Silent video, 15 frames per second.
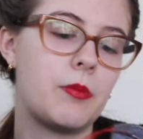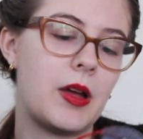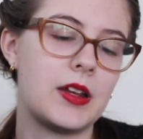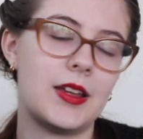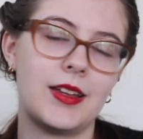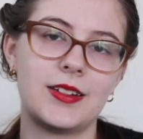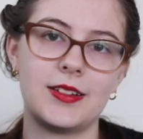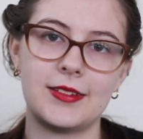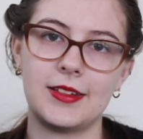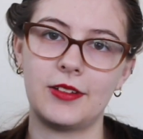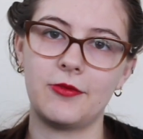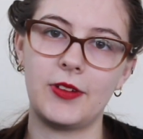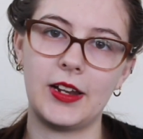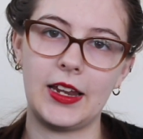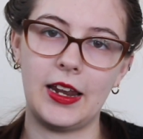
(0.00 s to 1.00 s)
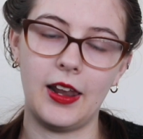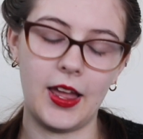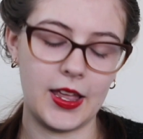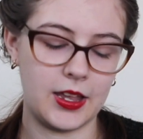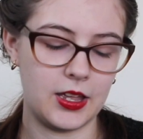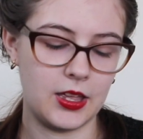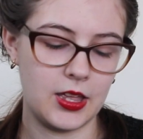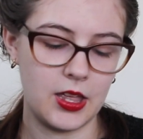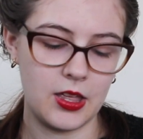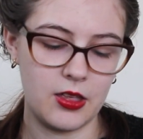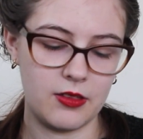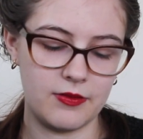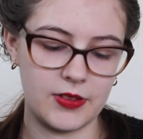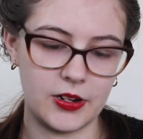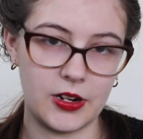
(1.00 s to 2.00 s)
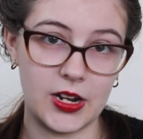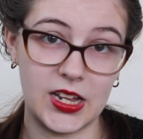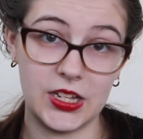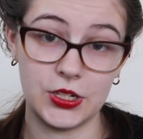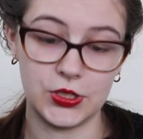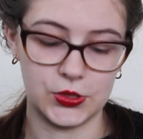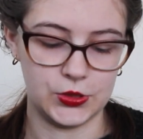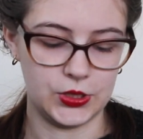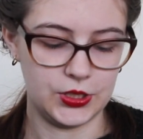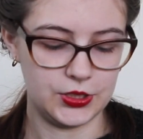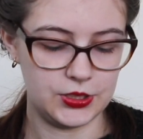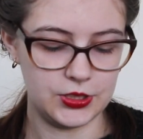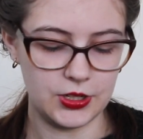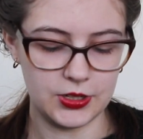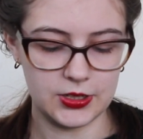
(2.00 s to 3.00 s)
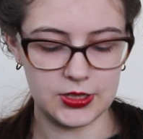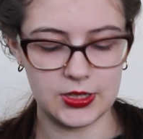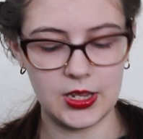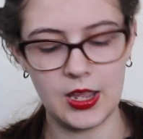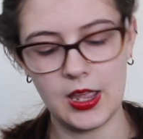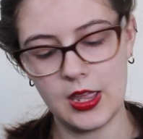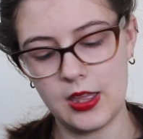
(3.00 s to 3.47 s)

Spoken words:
My dad doesn't really like very tall socks.